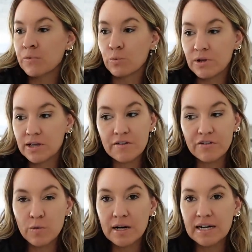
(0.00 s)
Really good
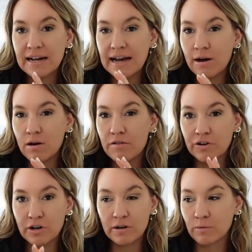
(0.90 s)
for working out,
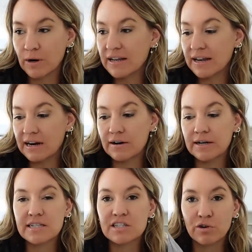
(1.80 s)
for running
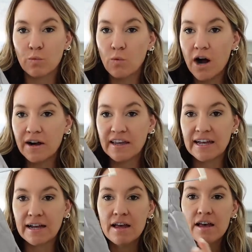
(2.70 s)
errands, for
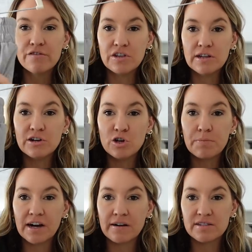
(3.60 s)
walking. If you need a new
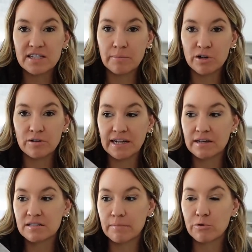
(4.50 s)
pair of summer,
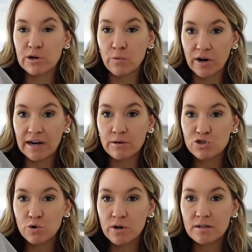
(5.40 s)
like summery workout
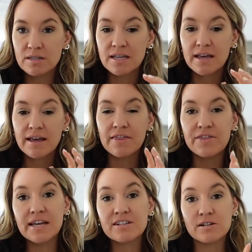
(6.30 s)
shorts,
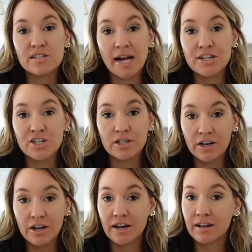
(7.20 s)
these are such a
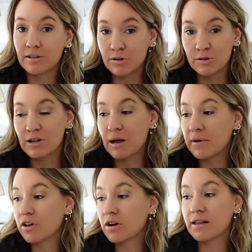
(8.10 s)
good
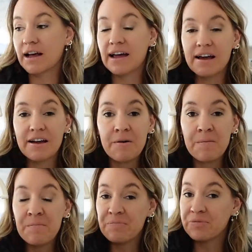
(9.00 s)
Lululemon lookalike.
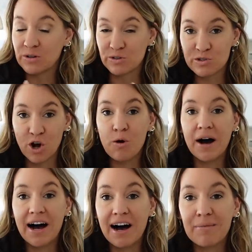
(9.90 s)
They're so
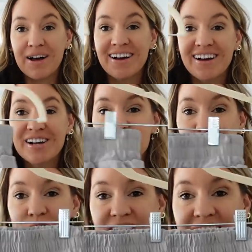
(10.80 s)
bomb,
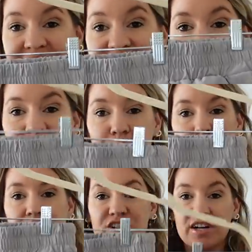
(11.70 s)
true to size, and they come in a
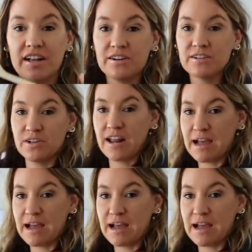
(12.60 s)
bunch of colors on